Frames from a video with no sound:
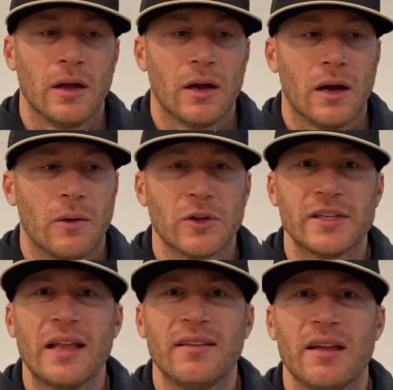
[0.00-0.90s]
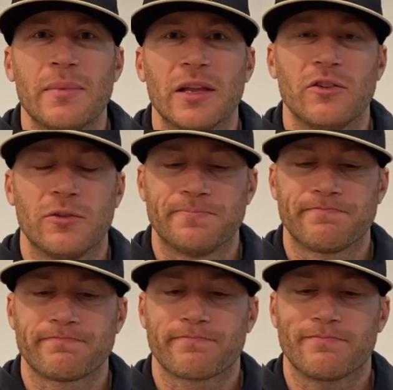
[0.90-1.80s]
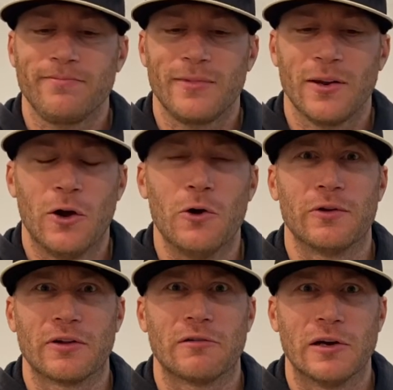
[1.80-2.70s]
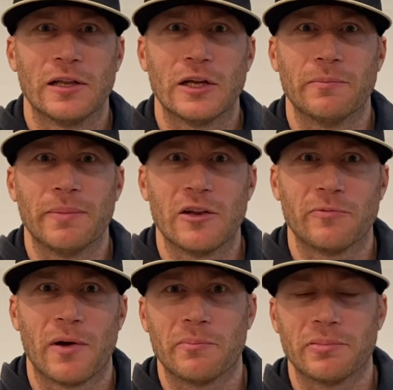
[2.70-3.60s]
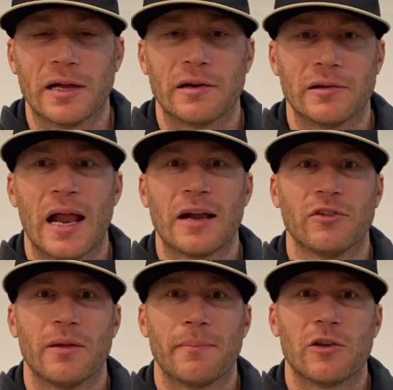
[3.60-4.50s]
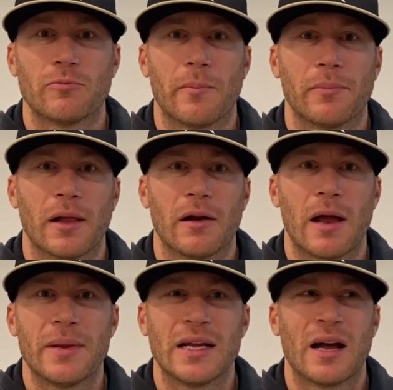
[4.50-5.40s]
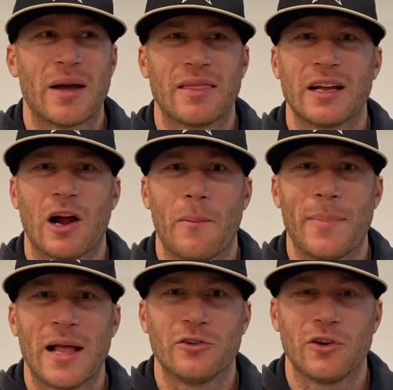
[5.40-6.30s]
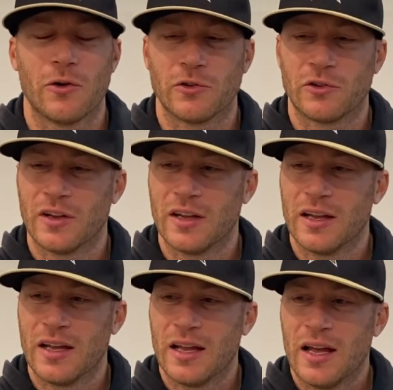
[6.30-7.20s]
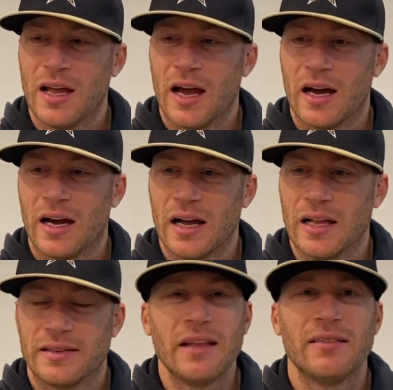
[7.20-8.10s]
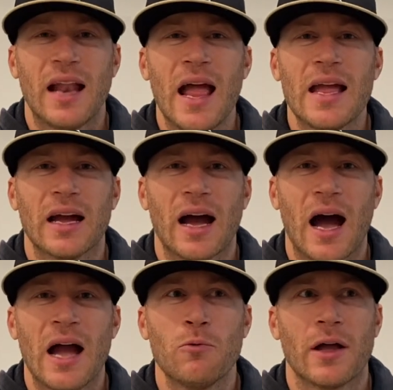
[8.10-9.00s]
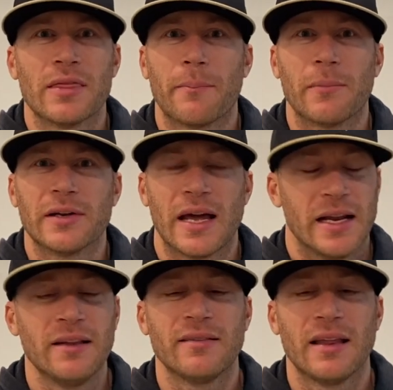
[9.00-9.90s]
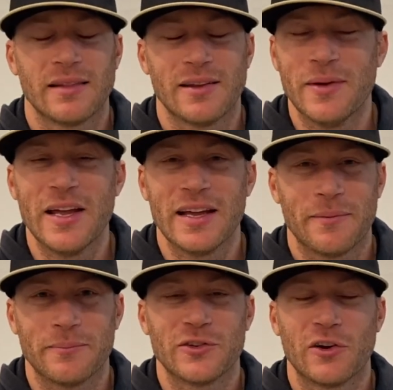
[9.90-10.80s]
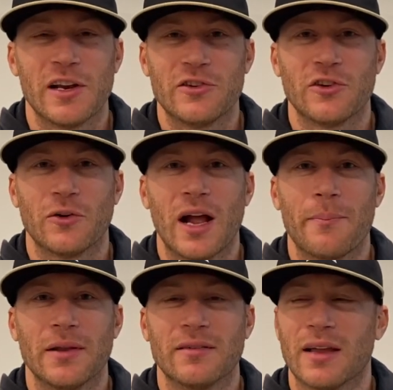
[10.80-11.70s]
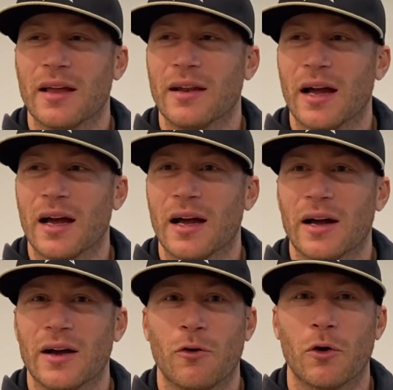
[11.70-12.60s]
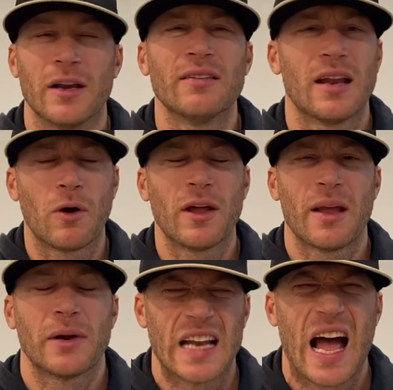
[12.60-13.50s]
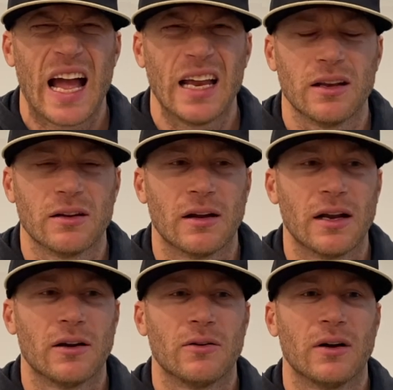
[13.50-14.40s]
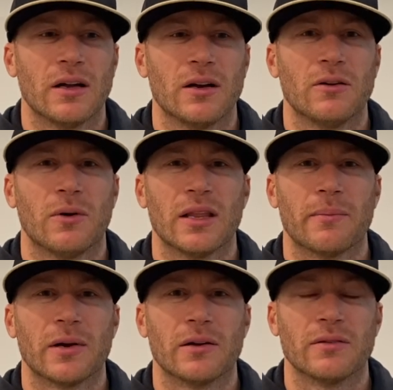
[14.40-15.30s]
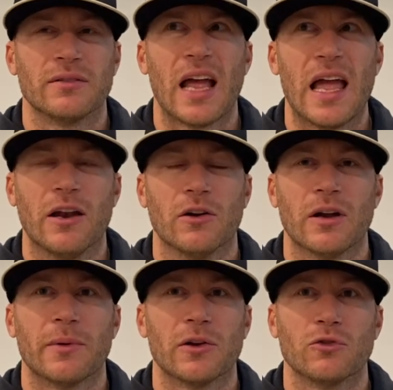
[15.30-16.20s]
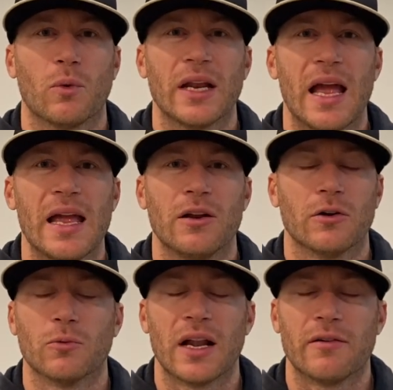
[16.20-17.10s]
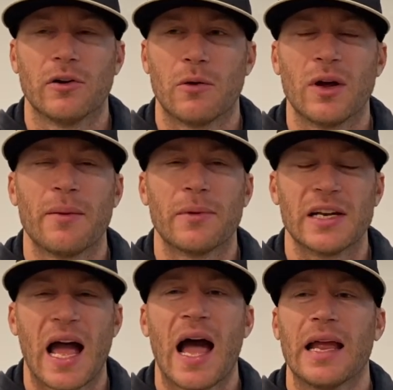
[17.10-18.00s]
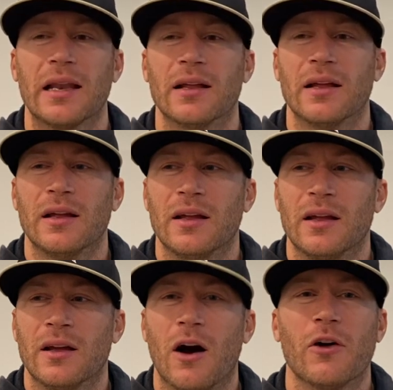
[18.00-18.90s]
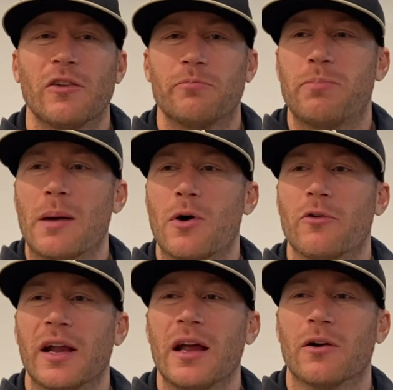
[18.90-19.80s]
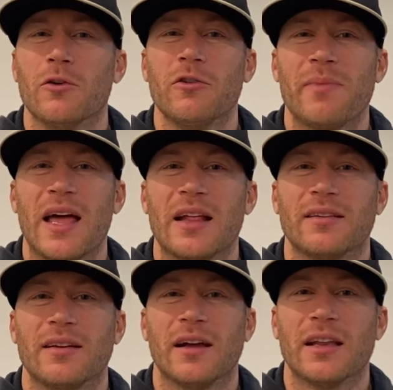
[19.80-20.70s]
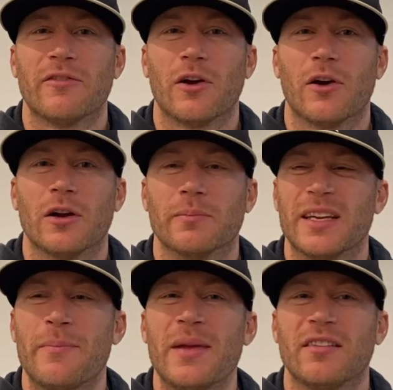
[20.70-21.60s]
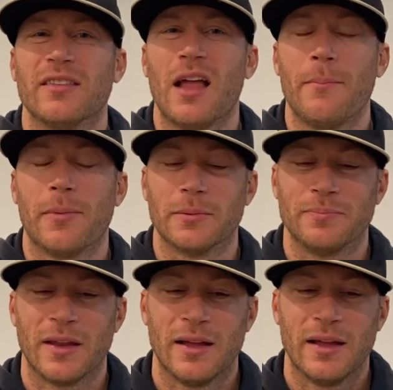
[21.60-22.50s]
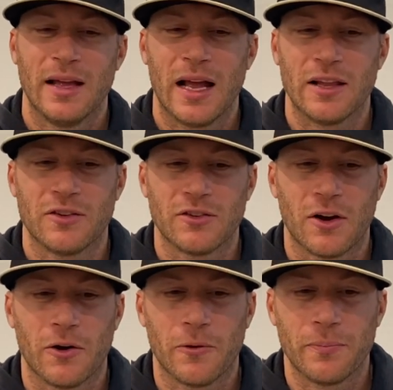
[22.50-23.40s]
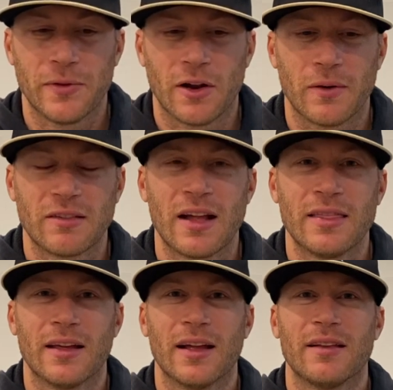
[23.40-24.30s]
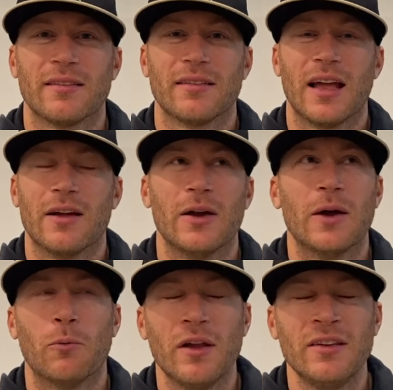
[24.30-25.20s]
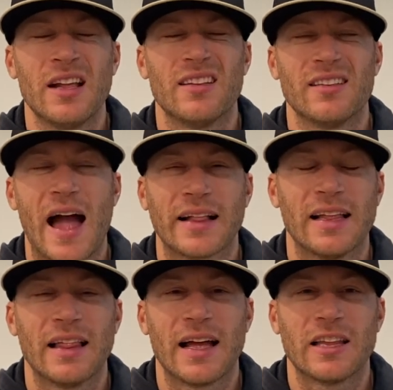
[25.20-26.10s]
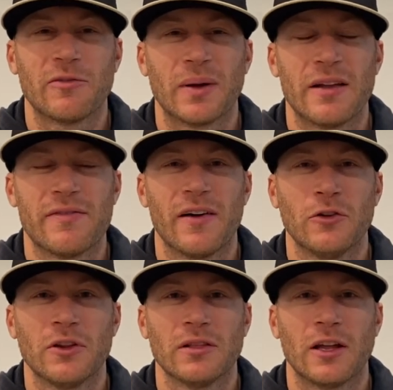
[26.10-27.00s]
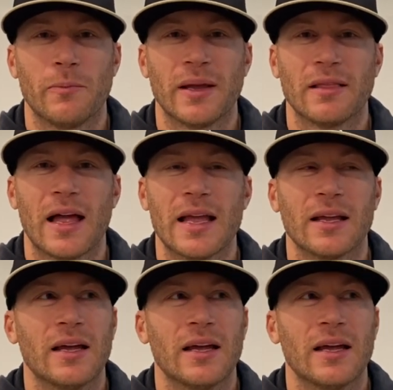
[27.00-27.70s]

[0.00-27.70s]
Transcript: Uh, well, Ted Simmons, who is a really good baseball player, an excellent baseball player, had become, I think, our bench coach. Uh, and Ted said, Hey, I want number 10. He didn't say that to me. I'm sure he showed up and said, uh, or he said, I number nine. I don't, I don't want number 10 or number 28 or whatever. I want number nine. Oh, this bum over here. Who's Matt Antonelli? Never heard him. Give me his number. And so, you know, it's like the, it's, it, it wasn't exactly like this, but it felt a little bit like,